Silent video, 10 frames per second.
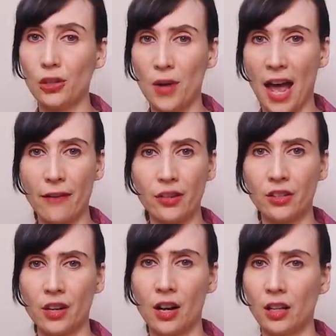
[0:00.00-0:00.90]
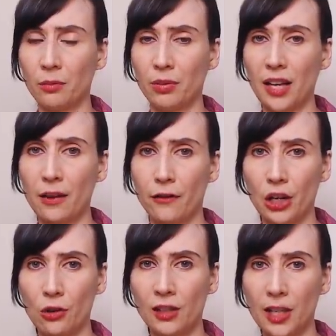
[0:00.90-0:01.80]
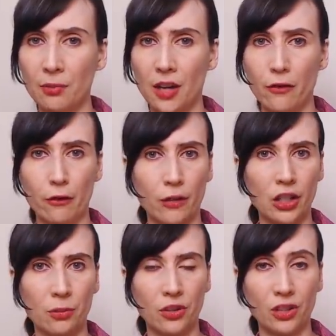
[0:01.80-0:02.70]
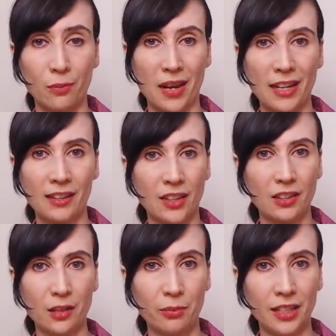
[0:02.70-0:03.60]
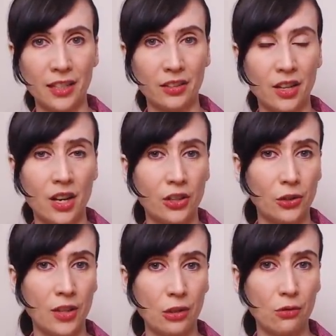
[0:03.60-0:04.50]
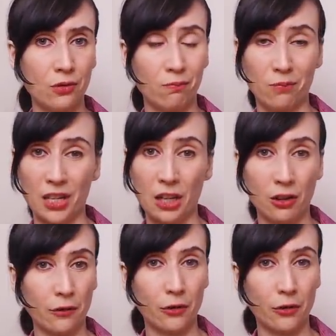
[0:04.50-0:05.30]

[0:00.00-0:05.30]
you haven't, I'll play a video clip of a rich person making this complaint so that you can hear it